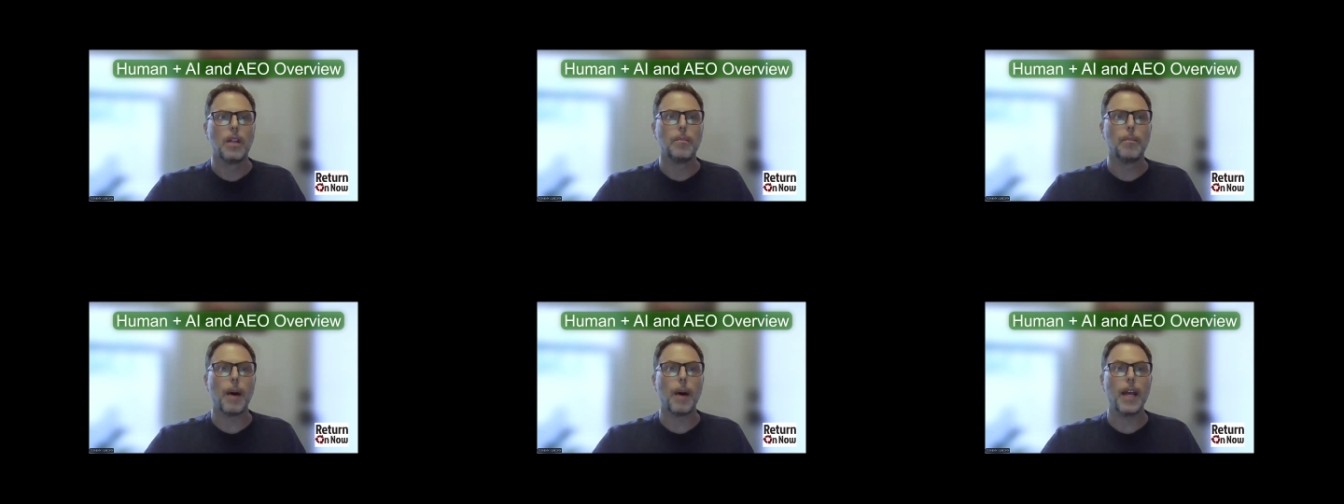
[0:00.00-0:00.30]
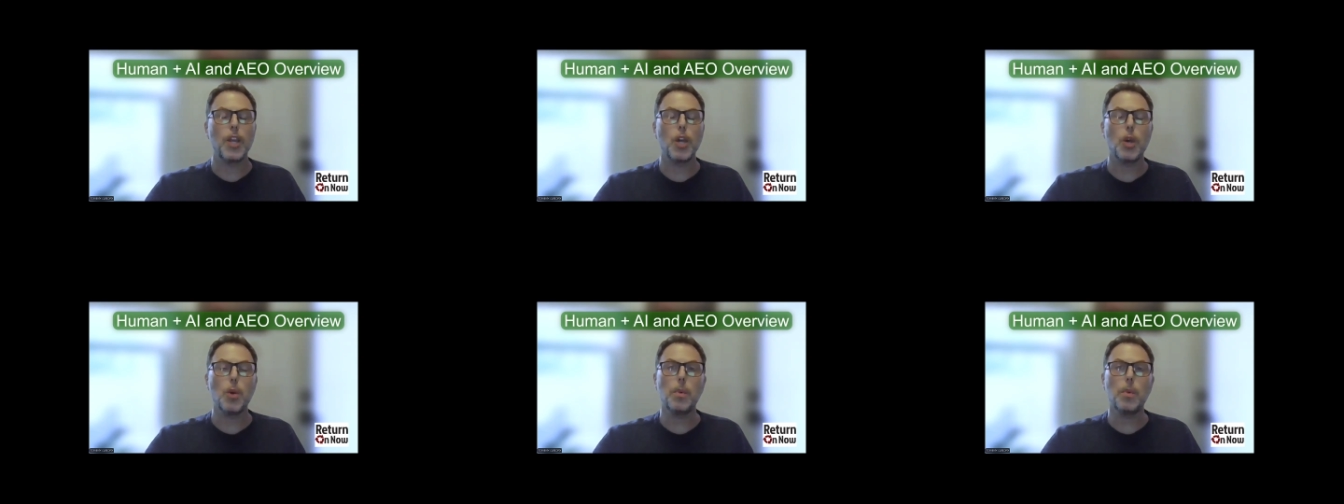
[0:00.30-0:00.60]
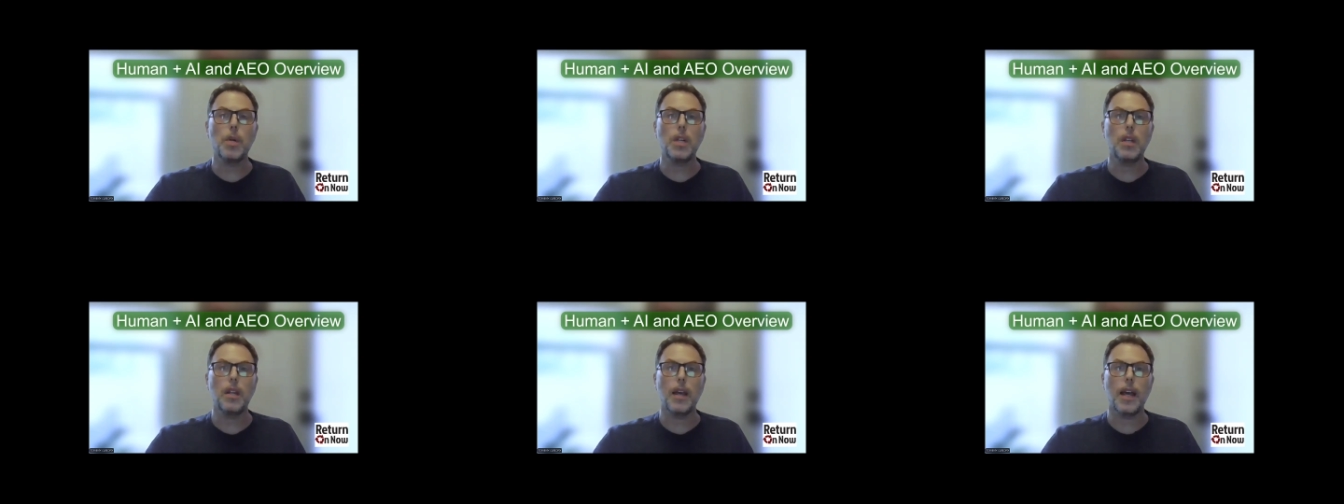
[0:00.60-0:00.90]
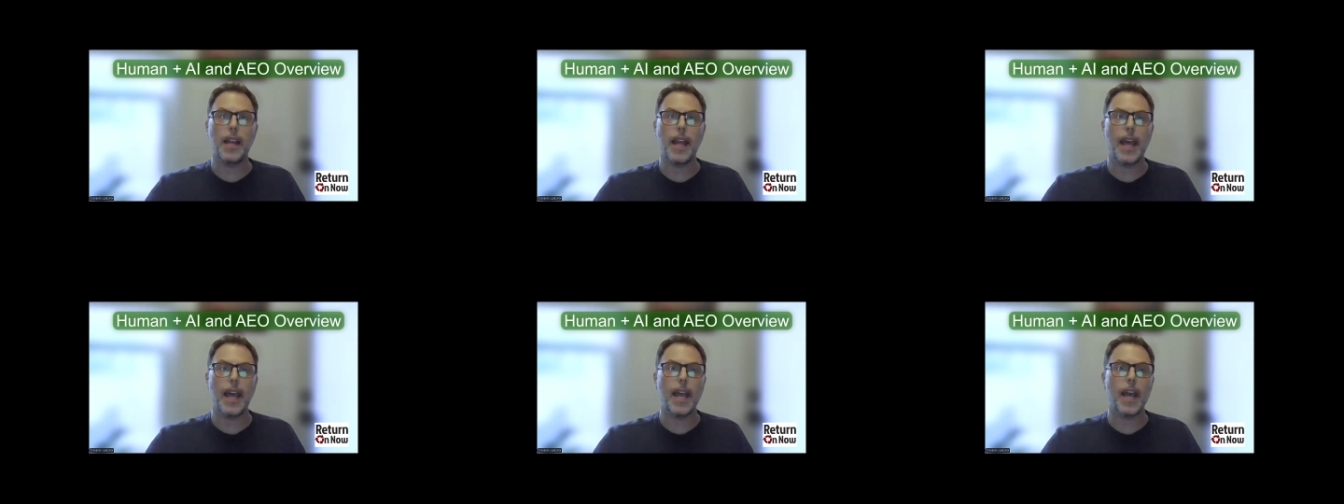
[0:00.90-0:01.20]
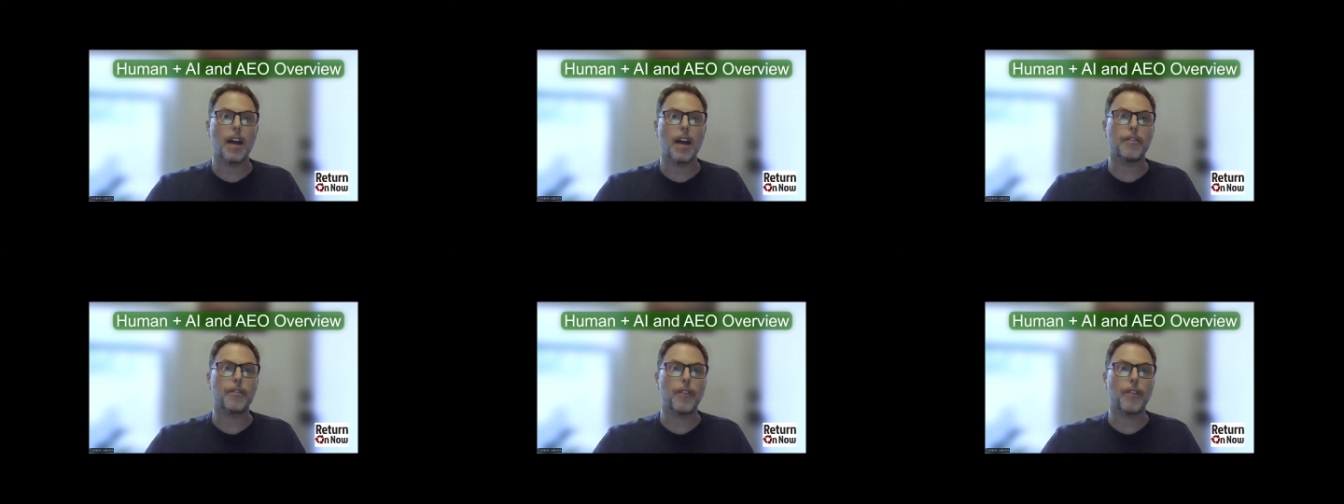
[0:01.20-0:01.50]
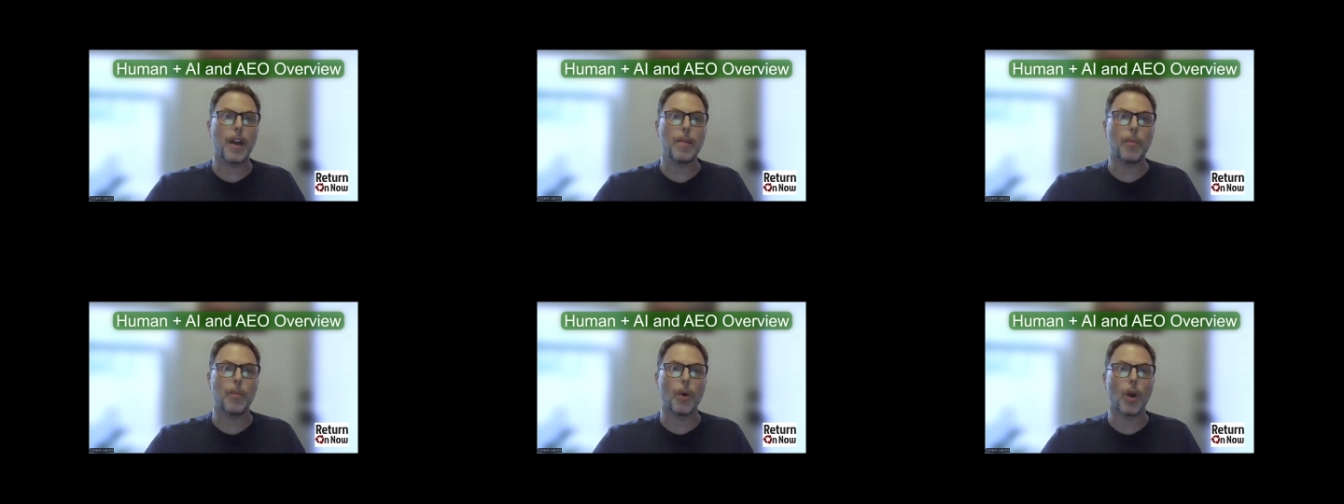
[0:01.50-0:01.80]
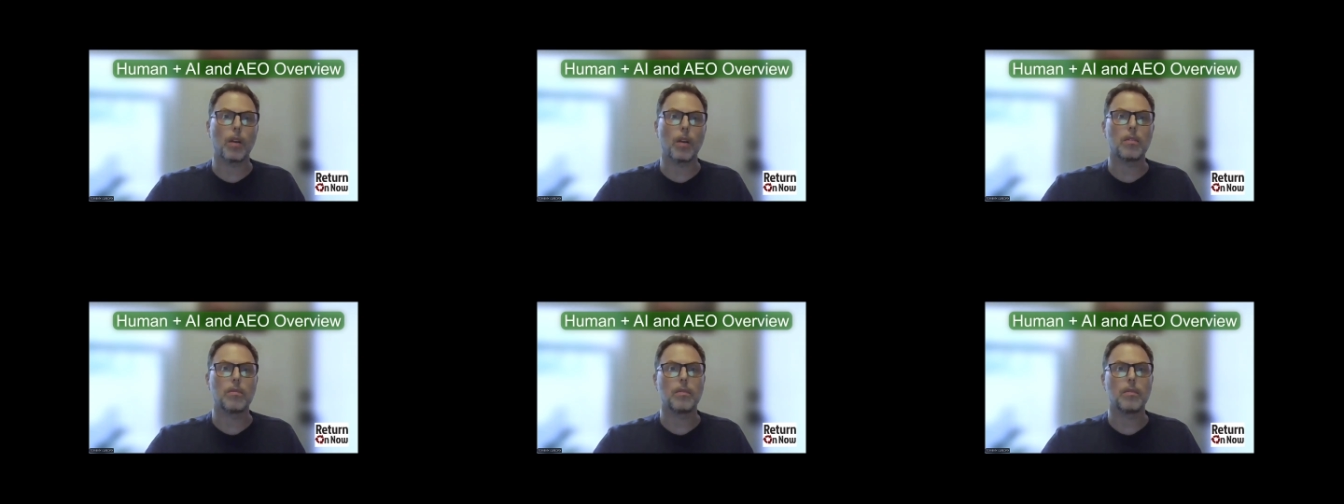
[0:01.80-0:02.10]
My human and AI
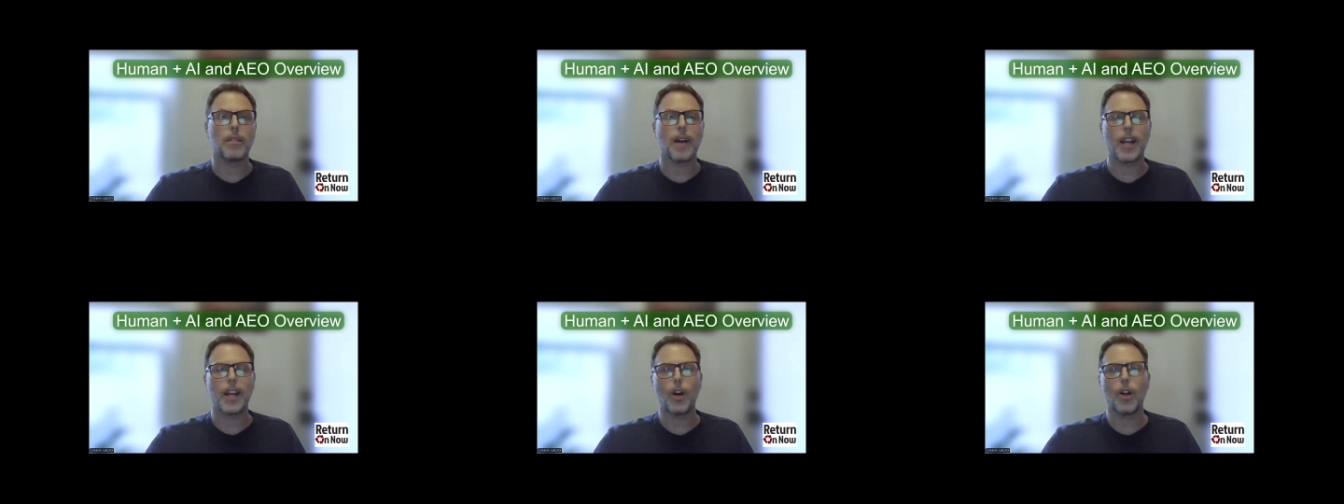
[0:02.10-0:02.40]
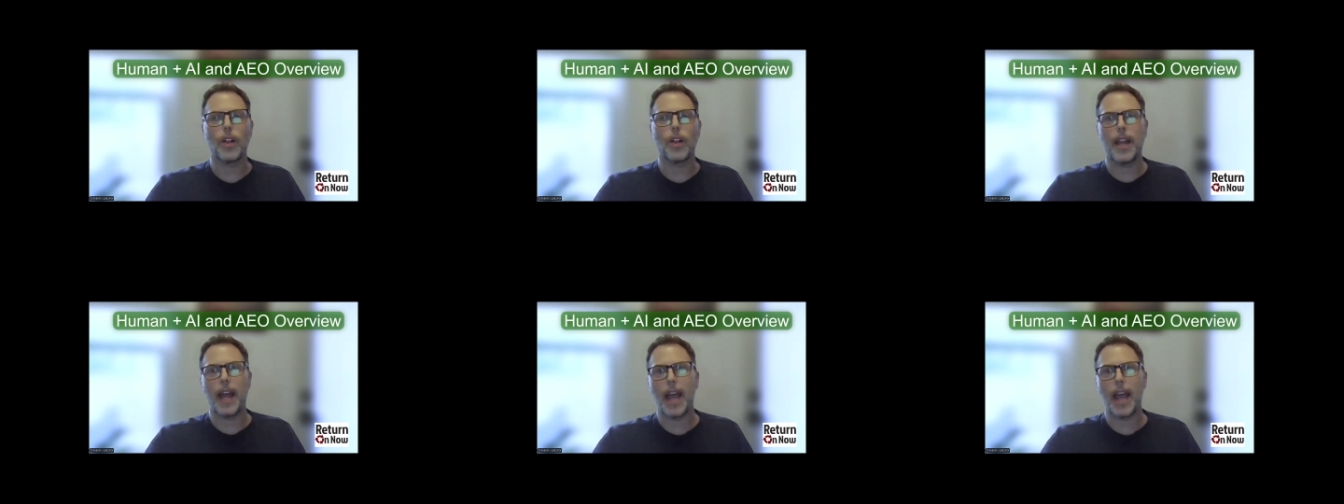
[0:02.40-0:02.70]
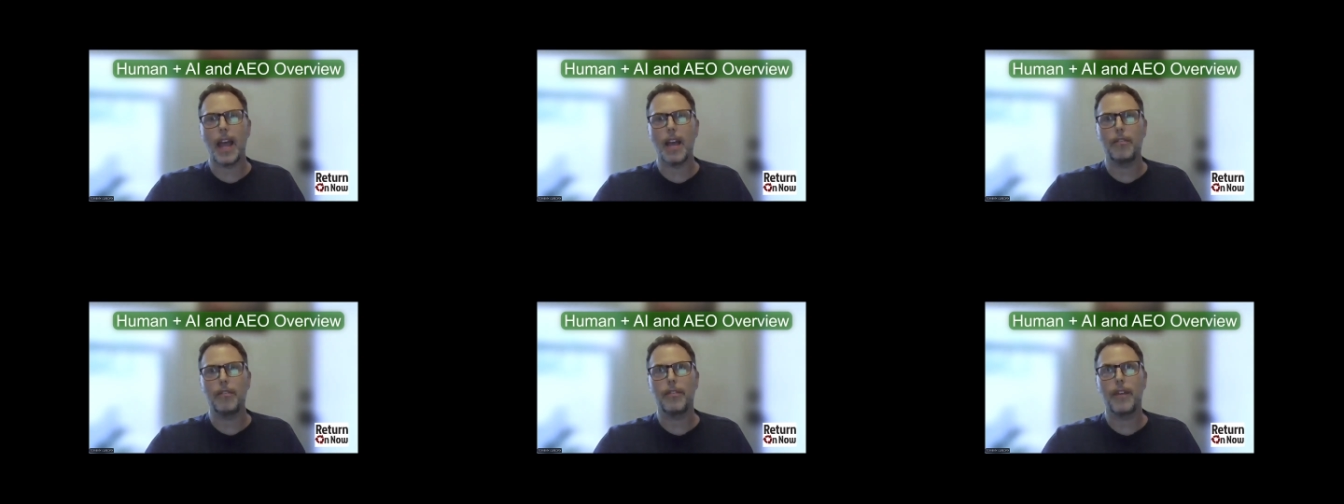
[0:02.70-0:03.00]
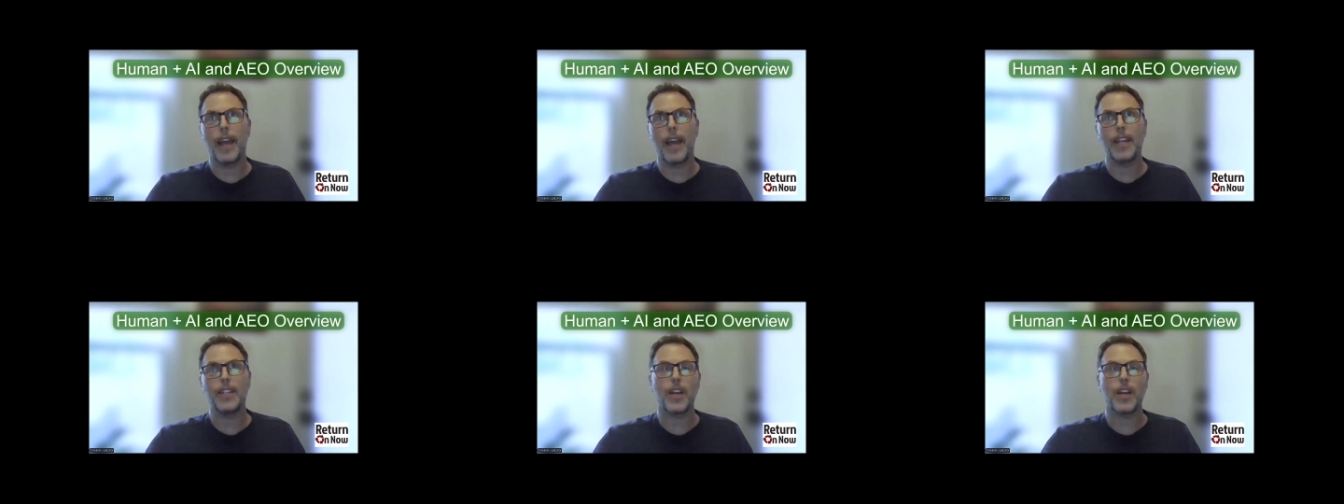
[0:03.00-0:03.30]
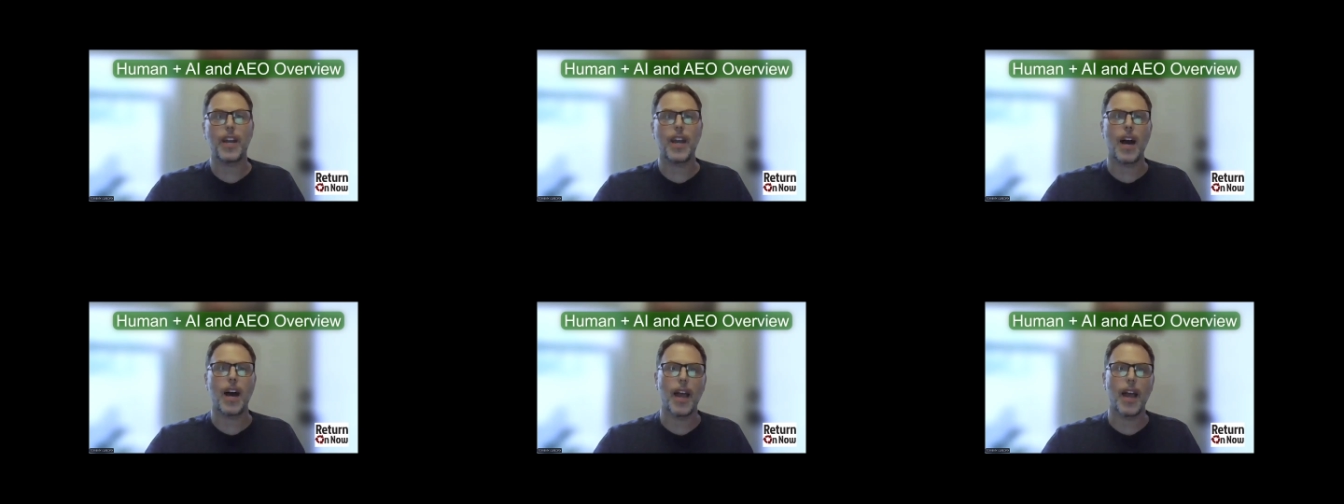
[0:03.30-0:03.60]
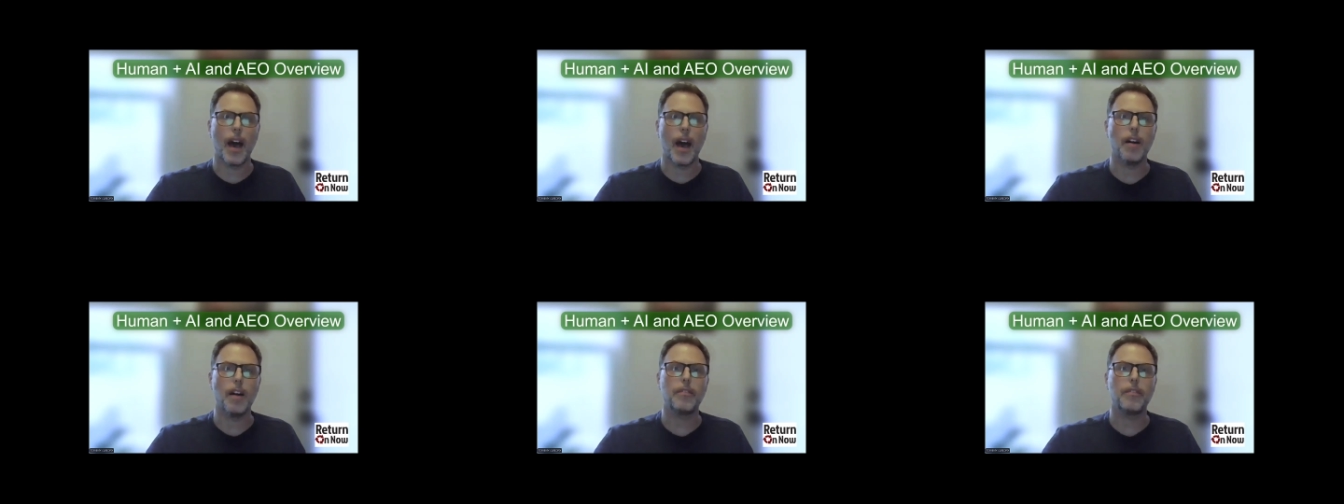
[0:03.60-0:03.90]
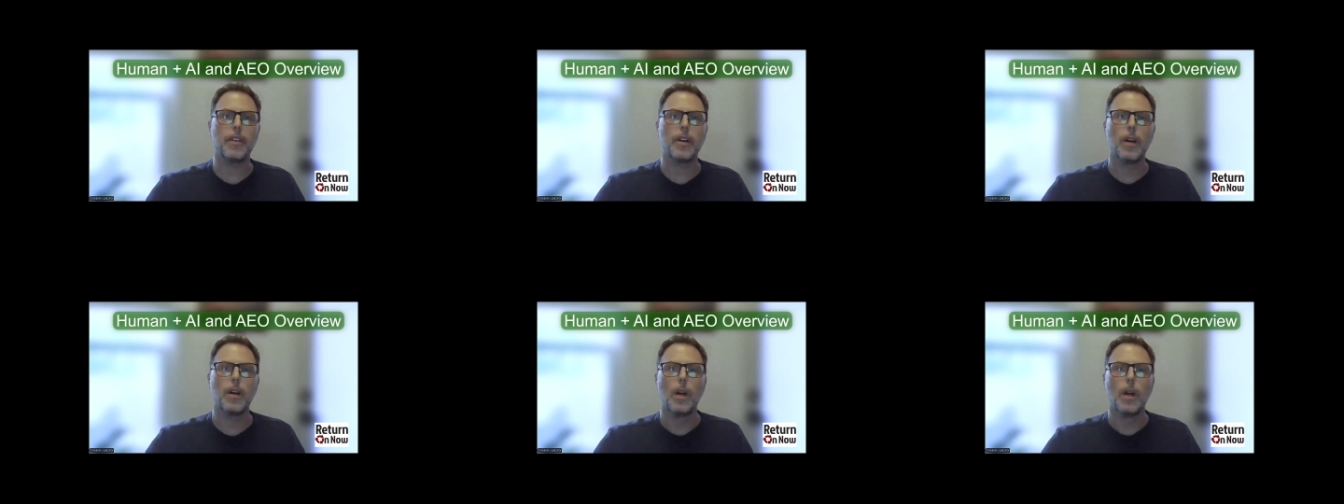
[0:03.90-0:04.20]
framework, I call it HAIF,
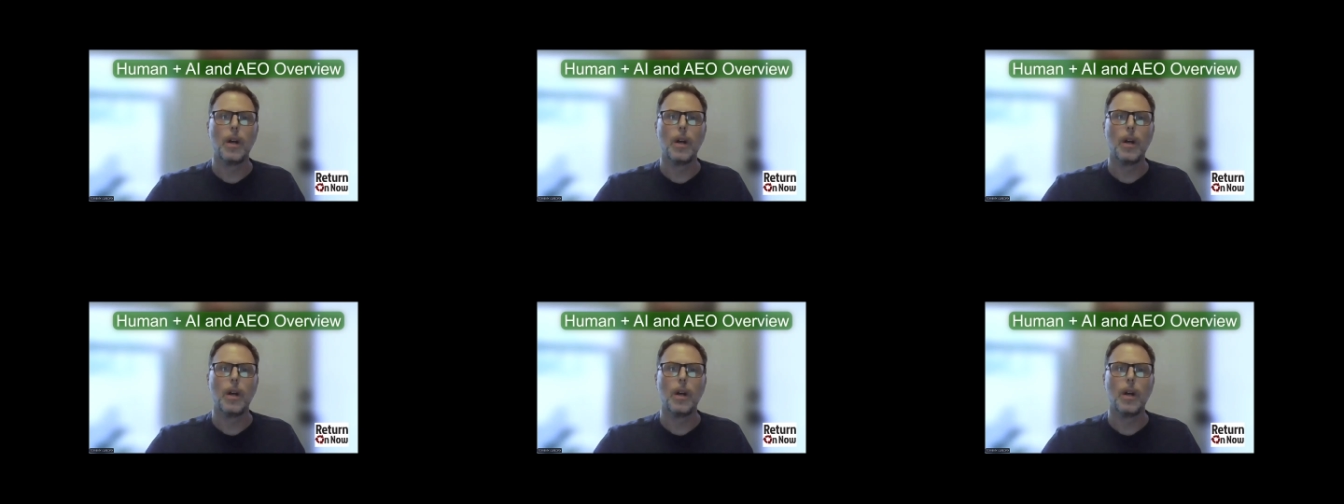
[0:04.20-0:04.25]
H-A-I-F.